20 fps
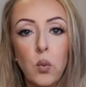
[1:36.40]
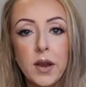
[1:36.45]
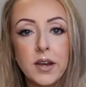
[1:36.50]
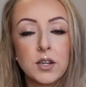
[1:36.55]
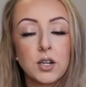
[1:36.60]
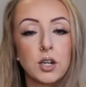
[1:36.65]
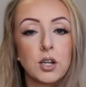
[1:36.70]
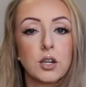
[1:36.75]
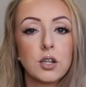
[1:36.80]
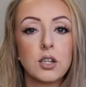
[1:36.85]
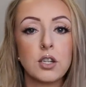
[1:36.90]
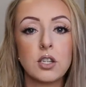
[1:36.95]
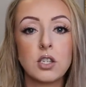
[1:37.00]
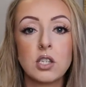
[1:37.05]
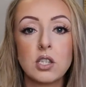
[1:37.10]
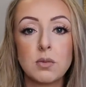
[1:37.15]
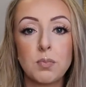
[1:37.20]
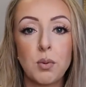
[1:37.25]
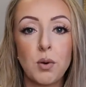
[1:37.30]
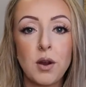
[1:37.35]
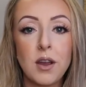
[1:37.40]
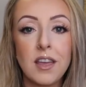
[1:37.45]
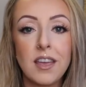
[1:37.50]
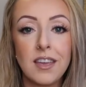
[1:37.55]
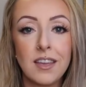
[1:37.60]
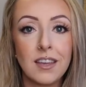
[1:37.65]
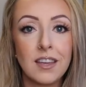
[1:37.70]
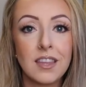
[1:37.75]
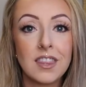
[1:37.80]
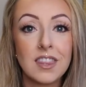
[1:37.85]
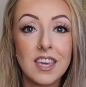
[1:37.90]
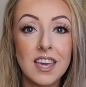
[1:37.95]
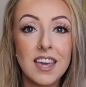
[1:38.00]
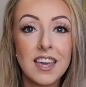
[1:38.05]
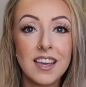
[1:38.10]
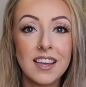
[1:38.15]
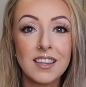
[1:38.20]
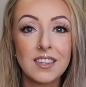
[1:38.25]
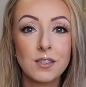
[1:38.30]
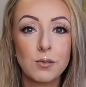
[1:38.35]
winter to spring
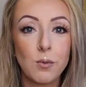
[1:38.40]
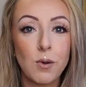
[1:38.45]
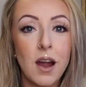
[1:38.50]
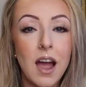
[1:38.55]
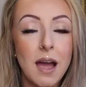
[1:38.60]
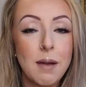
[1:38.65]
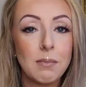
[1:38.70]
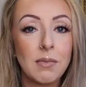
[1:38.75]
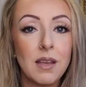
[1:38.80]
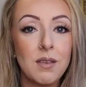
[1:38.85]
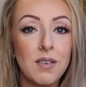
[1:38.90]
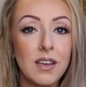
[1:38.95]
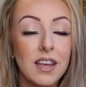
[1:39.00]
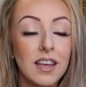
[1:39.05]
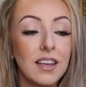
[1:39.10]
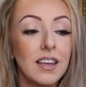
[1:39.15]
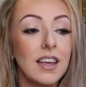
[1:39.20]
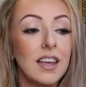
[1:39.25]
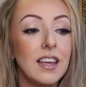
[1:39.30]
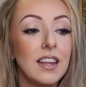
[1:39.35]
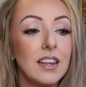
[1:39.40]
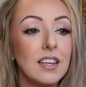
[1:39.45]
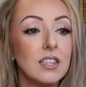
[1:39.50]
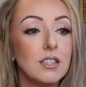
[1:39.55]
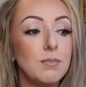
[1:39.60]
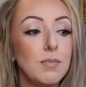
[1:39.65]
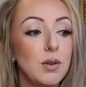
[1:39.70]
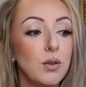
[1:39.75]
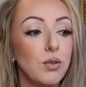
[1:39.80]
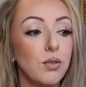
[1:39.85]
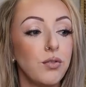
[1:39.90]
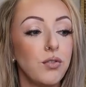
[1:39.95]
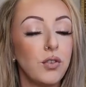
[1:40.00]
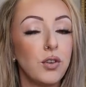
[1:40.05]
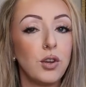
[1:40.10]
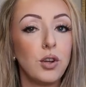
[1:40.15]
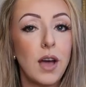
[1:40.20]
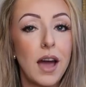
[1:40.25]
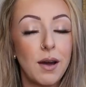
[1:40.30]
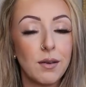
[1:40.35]
things where I'm living. It is
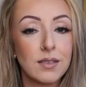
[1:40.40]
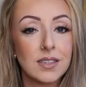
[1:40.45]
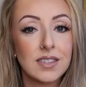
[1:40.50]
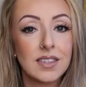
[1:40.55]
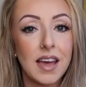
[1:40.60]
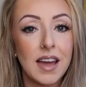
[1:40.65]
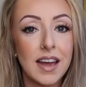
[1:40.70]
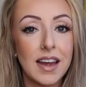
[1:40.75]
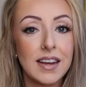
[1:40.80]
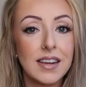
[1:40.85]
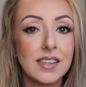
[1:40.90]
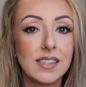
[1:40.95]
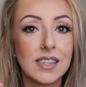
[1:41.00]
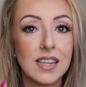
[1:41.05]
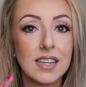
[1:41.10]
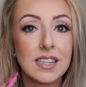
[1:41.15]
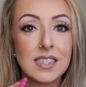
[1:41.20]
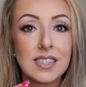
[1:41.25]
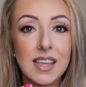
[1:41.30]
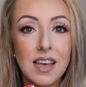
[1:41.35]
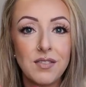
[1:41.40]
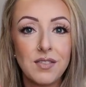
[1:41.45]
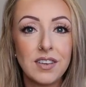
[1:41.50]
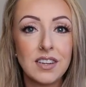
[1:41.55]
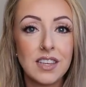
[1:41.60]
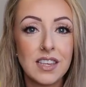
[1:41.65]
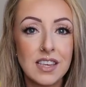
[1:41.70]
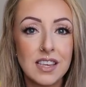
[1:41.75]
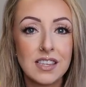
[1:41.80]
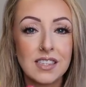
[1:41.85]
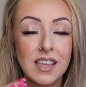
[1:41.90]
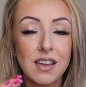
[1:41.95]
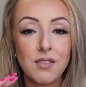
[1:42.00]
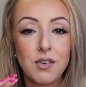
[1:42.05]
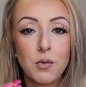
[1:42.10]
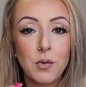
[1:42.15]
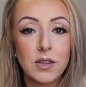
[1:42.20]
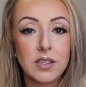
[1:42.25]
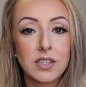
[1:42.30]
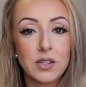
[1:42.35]
beautiful outside. It's like 70s.
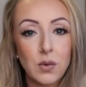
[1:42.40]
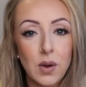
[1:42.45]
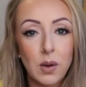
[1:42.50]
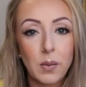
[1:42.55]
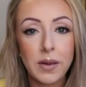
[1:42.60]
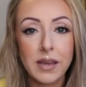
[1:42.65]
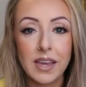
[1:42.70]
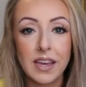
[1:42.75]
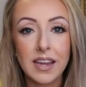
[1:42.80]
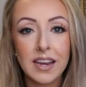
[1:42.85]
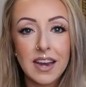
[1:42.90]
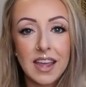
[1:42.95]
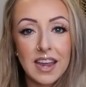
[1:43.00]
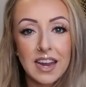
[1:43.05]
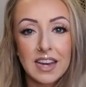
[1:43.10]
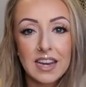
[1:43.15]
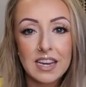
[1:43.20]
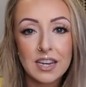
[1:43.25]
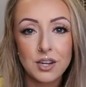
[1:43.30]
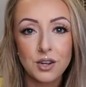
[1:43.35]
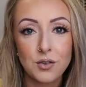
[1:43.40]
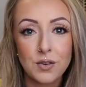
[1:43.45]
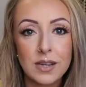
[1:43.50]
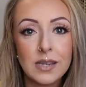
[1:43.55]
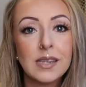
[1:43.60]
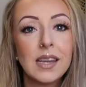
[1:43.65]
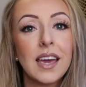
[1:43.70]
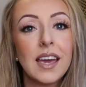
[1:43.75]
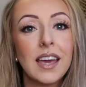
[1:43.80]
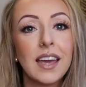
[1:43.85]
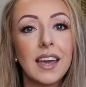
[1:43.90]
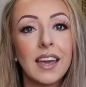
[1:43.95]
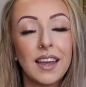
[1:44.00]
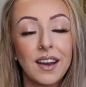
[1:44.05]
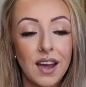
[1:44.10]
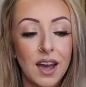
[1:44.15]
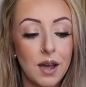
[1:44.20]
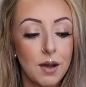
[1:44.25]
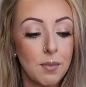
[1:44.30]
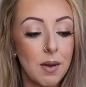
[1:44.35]
Every once in a while we get an 80 degree day
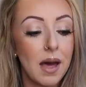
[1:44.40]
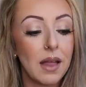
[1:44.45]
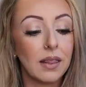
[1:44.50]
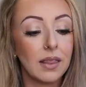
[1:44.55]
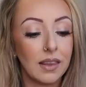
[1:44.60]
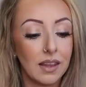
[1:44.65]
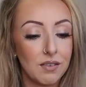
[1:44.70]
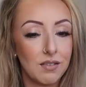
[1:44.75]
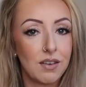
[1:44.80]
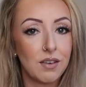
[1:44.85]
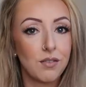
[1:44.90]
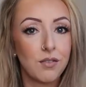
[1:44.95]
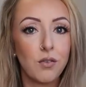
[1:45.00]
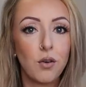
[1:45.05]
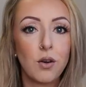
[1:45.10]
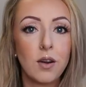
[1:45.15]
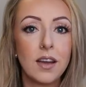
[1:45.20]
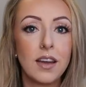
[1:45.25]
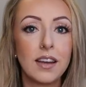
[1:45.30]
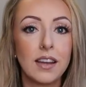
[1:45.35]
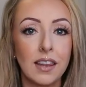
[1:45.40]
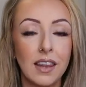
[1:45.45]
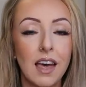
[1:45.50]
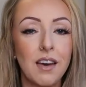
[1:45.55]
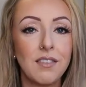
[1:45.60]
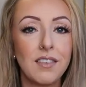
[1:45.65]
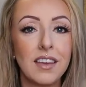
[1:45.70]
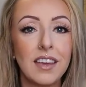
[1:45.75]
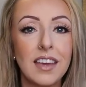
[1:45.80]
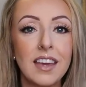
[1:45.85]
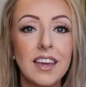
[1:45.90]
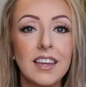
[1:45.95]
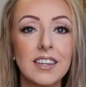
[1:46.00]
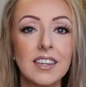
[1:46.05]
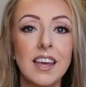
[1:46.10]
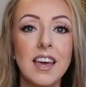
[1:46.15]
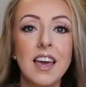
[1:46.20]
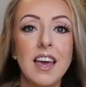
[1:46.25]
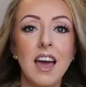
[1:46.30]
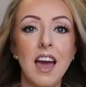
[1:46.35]
and I am living for it, loving
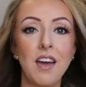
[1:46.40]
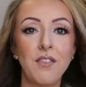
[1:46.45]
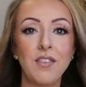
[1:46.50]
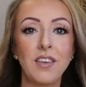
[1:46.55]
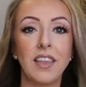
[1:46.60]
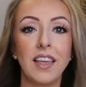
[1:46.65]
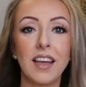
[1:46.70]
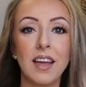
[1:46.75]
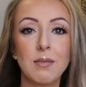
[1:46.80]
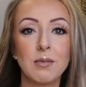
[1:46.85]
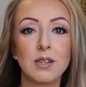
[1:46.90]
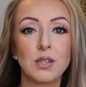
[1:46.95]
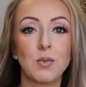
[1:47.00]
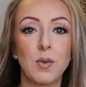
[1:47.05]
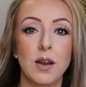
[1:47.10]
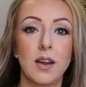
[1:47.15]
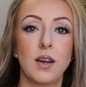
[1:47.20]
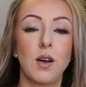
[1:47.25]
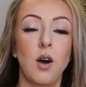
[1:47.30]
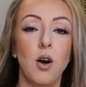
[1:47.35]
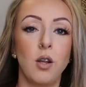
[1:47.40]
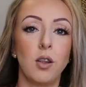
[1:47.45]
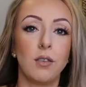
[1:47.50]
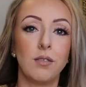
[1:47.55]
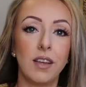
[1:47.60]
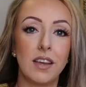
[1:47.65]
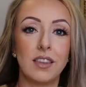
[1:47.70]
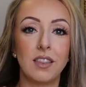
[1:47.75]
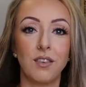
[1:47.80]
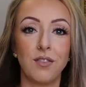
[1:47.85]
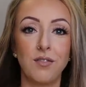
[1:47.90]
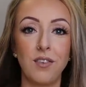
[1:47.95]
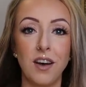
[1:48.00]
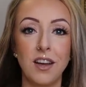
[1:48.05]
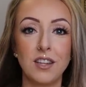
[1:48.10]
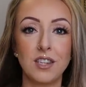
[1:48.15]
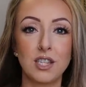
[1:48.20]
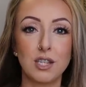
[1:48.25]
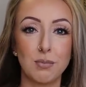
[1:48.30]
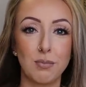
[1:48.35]
it. I feel like I'm just wearing all of like the
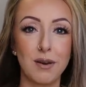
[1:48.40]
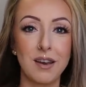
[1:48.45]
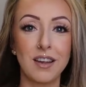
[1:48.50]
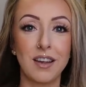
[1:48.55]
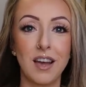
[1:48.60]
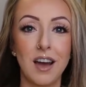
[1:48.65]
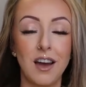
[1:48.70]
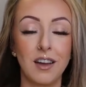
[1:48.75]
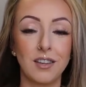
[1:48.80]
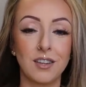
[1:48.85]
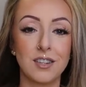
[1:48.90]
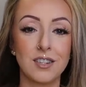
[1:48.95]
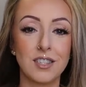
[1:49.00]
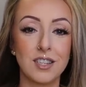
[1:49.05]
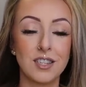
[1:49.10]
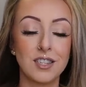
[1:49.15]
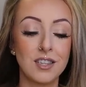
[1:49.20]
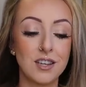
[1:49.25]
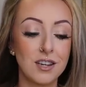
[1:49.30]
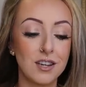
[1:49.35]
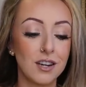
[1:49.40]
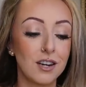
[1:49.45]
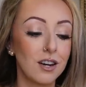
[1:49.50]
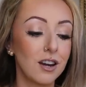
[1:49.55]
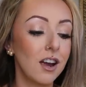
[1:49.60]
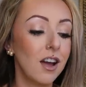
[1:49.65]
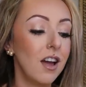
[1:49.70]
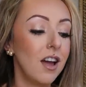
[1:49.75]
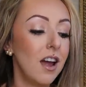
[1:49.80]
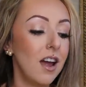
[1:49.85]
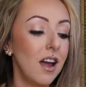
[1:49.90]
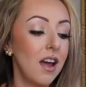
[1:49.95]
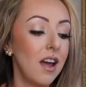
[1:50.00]
fun spring colors this year